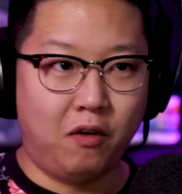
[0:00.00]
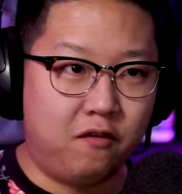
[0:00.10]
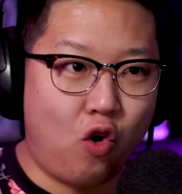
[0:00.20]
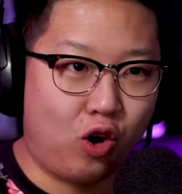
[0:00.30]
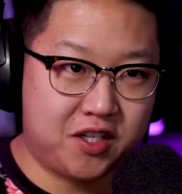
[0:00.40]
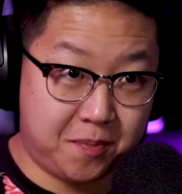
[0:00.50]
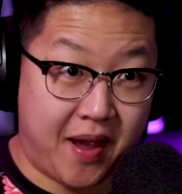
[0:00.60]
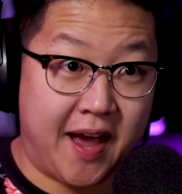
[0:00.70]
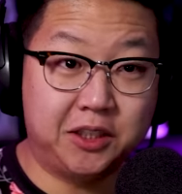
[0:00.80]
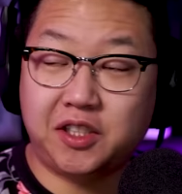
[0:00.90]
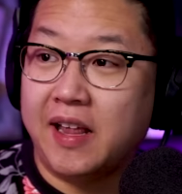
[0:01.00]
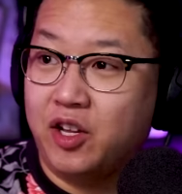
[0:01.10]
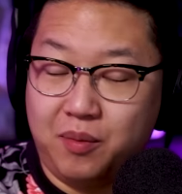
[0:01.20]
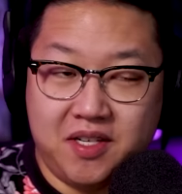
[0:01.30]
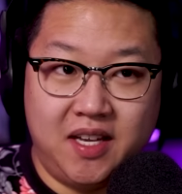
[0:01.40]
before it's patched, and
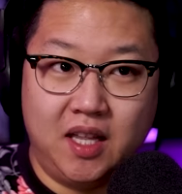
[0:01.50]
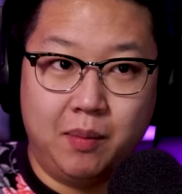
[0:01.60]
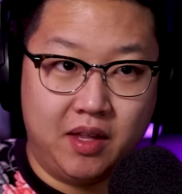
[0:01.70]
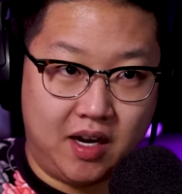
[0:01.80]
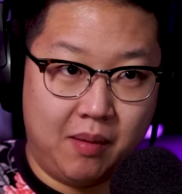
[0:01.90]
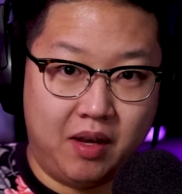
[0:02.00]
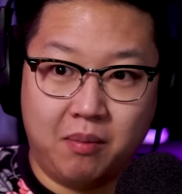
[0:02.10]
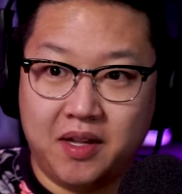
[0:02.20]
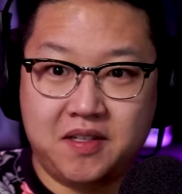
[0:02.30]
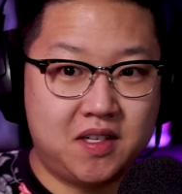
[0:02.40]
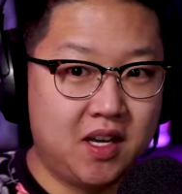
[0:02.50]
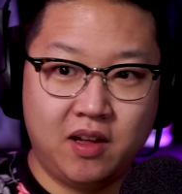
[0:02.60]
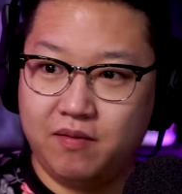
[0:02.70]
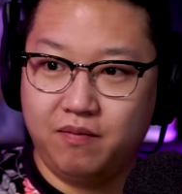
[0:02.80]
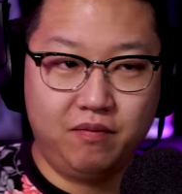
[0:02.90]
you'll be seeing them in the coming months
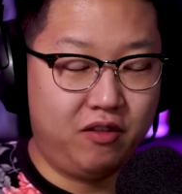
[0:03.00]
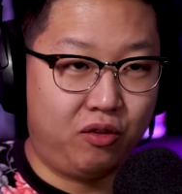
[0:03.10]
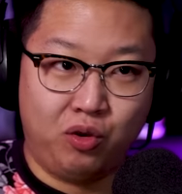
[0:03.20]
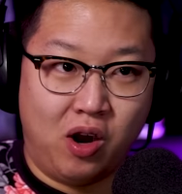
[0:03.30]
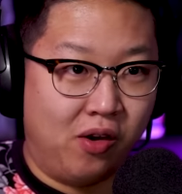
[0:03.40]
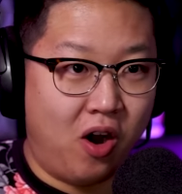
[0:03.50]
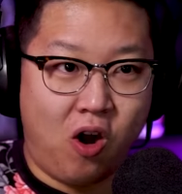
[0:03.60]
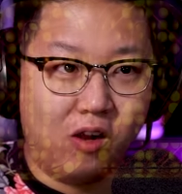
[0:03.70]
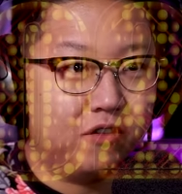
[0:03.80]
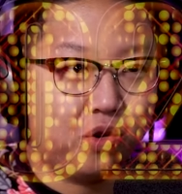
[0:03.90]
throughout all of